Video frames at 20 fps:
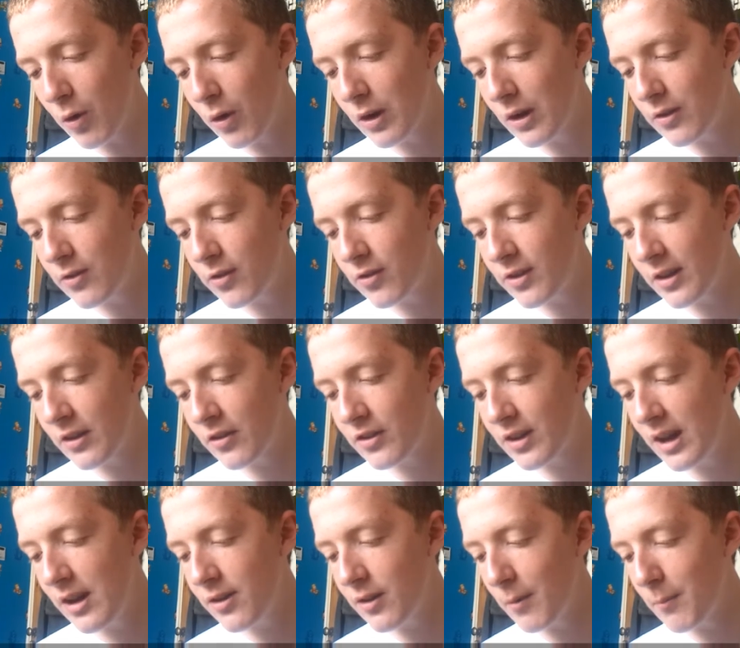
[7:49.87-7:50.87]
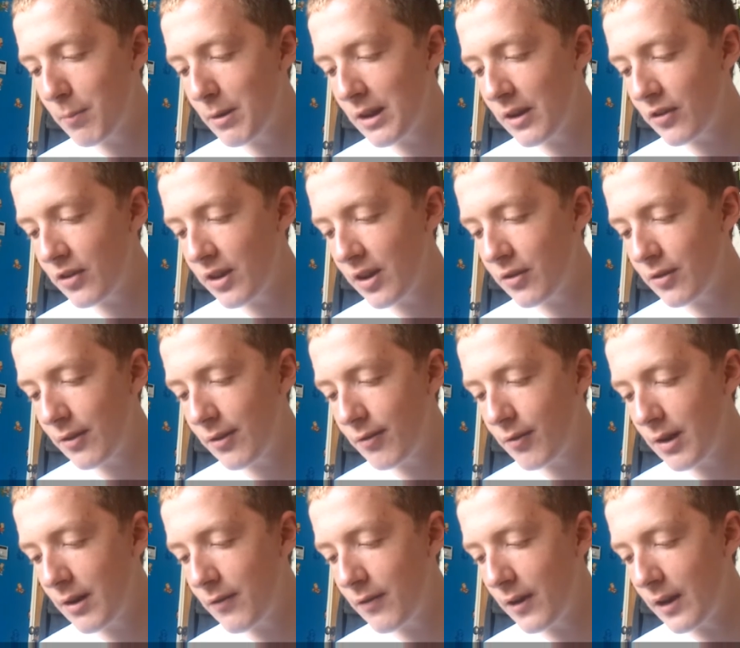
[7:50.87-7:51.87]
August the 16th on PlayStation
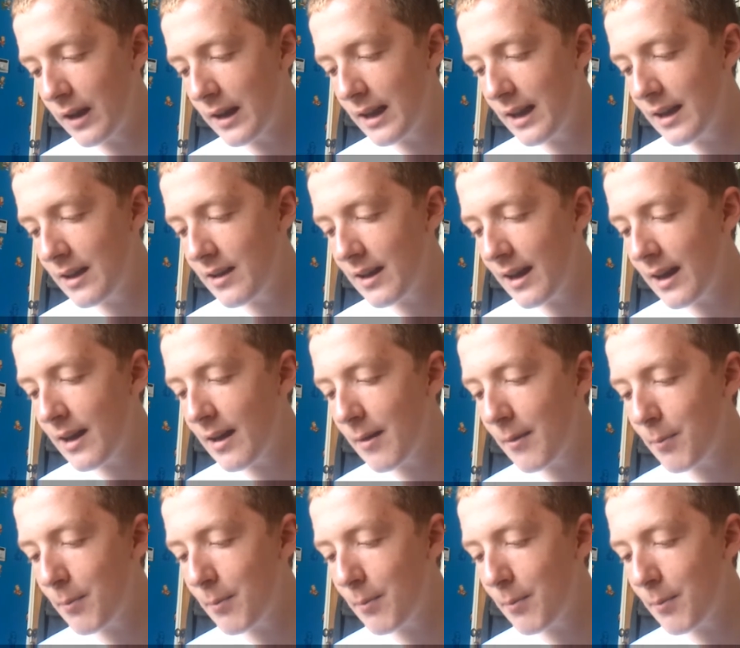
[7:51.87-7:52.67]
3 for elite